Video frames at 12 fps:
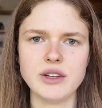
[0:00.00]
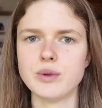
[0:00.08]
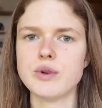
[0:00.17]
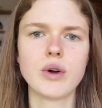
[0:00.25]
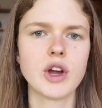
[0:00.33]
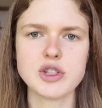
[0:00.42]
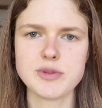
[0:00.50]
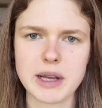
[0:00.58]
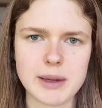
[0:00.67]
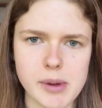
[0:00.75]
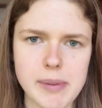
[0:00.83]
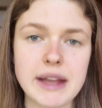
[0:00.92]
You're not going to pick
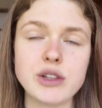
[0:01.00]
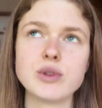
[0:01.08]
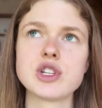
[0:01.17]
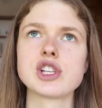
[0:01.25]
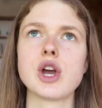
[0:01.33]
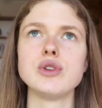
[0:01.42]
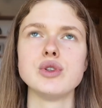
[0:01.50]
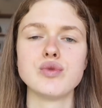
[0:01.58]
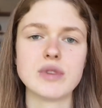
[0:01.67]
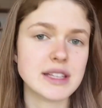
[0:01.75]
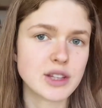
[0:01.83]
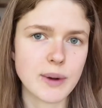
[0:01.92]
up your pen. You're just going to
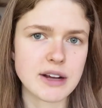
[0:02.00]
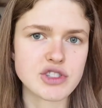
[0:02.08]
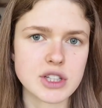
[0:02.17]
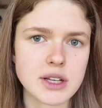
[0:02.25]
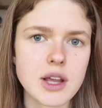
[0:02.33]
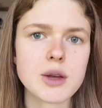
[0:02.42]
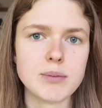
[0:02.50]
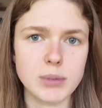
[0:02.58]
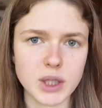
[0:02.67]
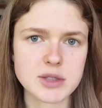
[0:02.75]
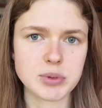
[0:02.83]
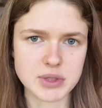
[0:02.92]
read the question
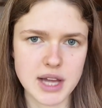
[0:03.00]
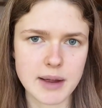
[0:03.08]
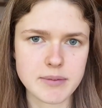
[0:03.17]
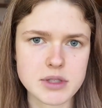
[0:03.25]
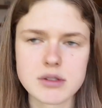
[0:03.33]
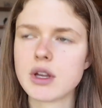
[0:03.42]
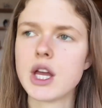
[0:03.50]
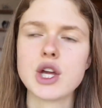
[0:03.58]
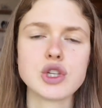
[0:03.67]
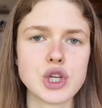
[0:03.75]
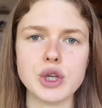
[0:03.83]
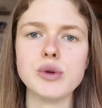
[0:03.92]
multiple times,
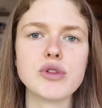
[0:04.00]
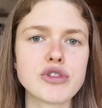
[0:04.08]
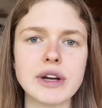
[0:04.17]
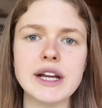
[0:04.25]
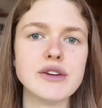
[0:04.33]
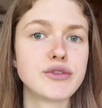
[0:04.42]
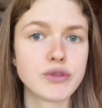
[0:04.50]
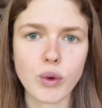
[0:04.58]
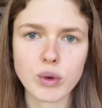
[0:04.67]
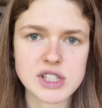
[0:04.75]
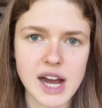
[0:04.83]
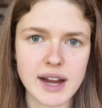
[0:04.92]
2, 3,
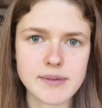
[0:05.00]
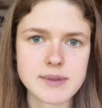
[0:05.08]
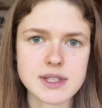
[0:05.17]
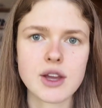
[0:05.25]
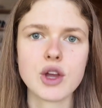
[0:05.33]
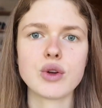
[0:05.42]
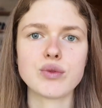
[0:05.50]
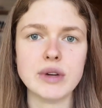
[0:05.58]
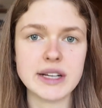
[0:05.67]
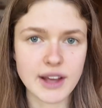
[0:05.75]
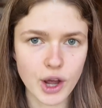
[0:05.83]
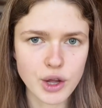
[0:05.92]
4 times,
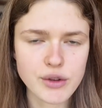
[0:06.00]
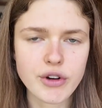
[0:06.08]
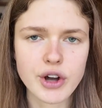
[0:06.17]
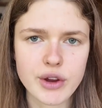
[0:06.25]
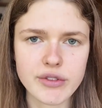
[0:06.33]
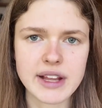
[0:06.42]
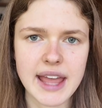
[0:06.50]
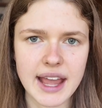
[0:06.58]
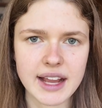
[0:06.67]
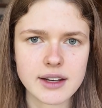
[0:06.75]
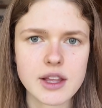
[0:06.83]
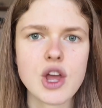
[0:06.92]
read it over and over
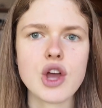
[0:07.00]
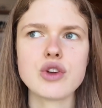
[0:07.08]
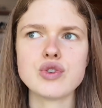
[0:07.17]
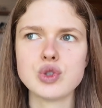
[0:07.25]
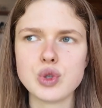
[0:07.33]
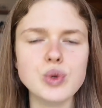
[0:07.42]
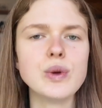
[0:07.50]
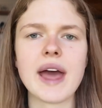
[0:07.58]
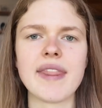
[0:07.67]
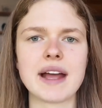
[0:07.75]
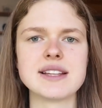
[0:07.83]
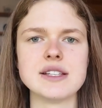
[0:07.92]
again to get
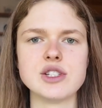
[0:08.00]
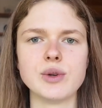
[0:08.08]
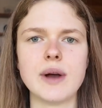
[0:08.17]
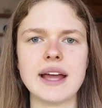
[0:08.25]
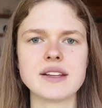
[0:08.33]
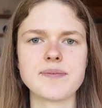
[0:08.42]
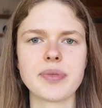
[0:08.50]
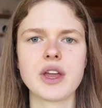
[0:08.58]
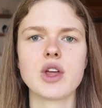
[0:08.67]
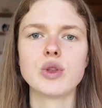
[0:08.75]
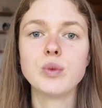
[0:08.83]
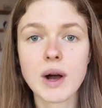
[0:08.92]
that into your head.
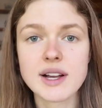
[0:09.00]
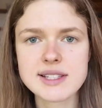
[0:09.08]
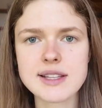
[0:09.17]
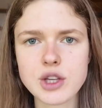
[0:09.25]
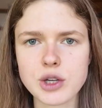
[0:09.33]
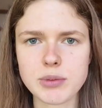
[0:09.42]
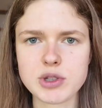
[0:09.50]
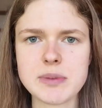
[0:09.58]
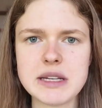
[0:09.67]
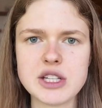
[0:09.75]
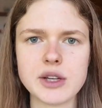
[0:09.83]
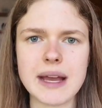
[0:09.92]
The worst thing that you can
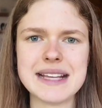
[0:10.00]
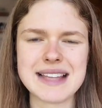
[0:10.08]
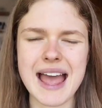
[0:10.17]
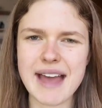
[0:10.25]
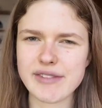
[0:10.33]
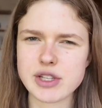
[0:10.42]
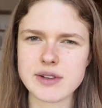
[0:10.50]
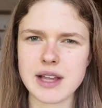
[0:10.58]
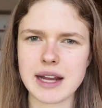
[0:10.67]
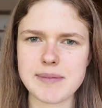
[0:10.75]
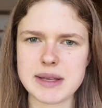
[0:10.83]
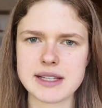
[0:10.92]
possibly do is ever so
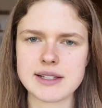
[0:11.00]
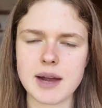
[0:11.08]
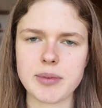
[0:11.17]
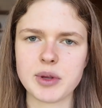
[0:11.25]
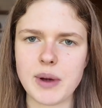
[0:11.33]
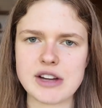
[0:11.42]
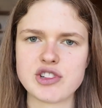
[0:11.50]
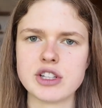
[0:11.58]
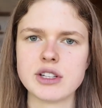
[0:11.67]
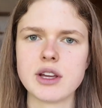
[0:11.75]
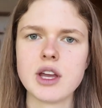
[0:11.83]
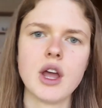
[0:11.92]
slightly misinterpret the question.